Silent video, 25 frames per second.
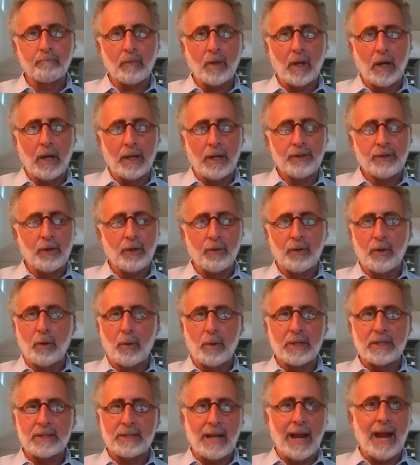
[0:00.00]
I don't know
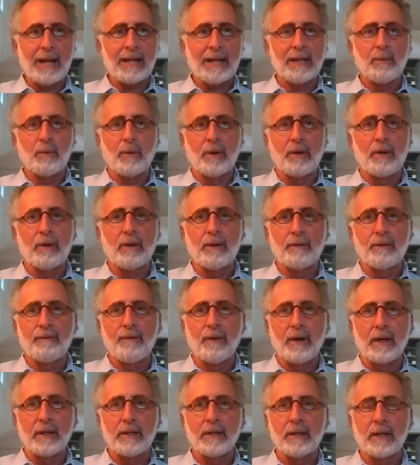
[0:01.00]
exactly where you can
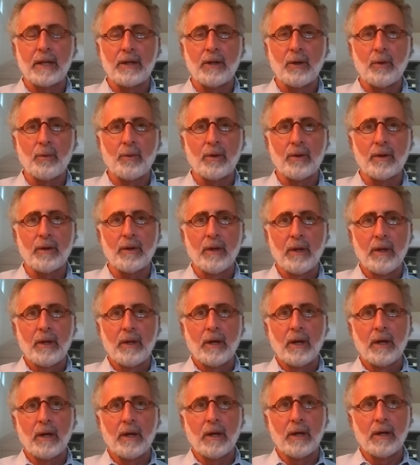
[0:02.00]
find it. I know we're
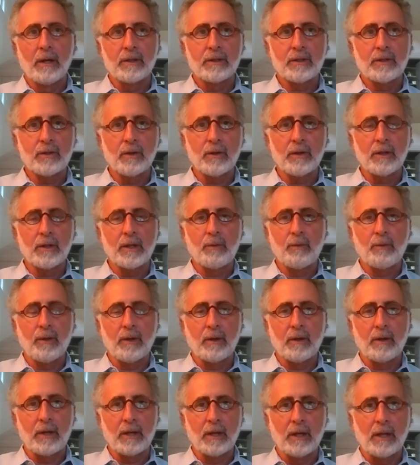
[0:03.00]

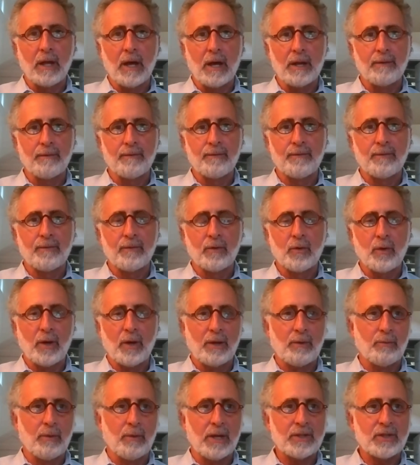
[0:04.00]
in a lot of
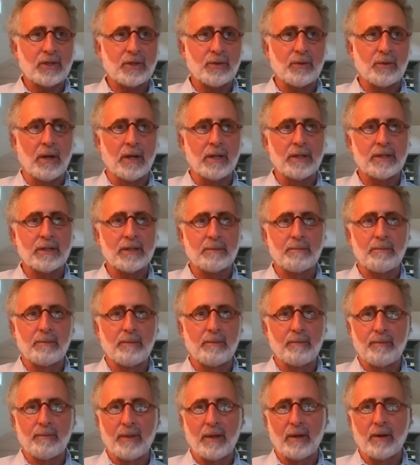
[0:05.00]
great restaurants
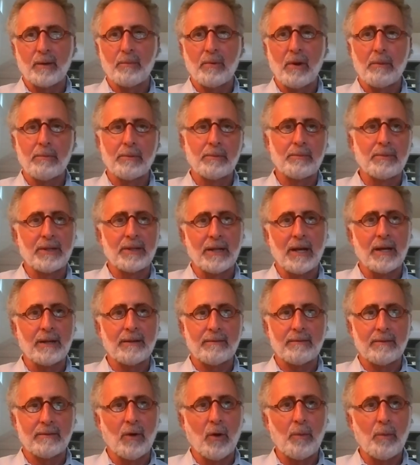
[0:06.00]
that are probably not
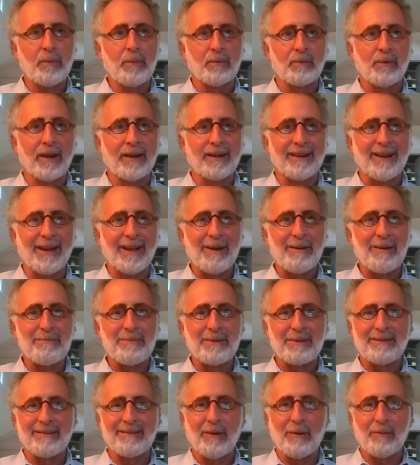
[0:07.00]
open right now,
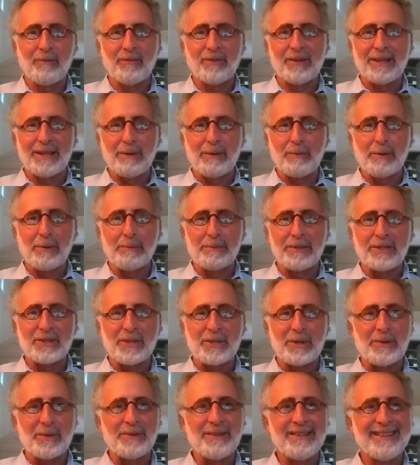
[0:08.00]
but hopefully they will be
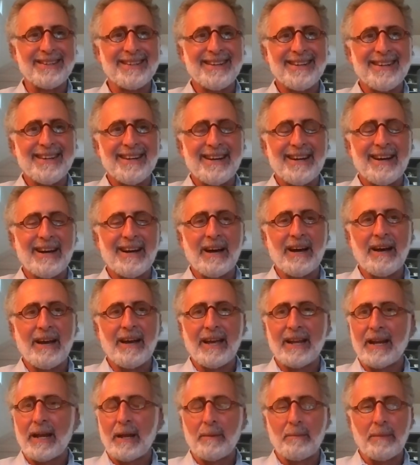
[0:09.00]
soon.
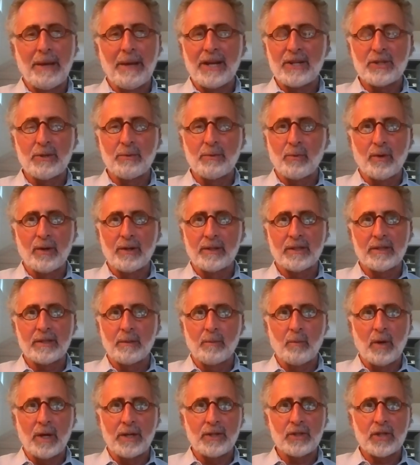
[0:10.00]
And I imagine we're in some
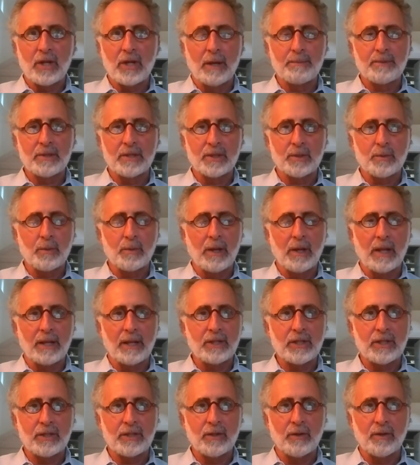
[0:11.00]
wine shops as well. I
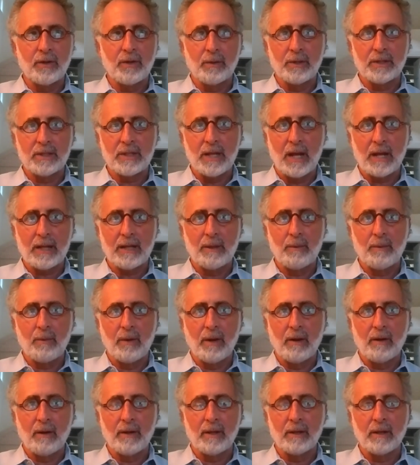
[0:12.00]
just don't know exactly
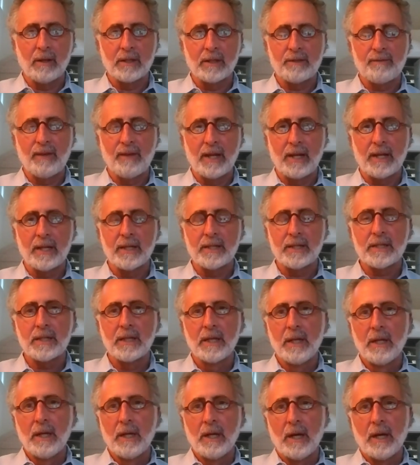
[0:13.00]
where in Las Vegas.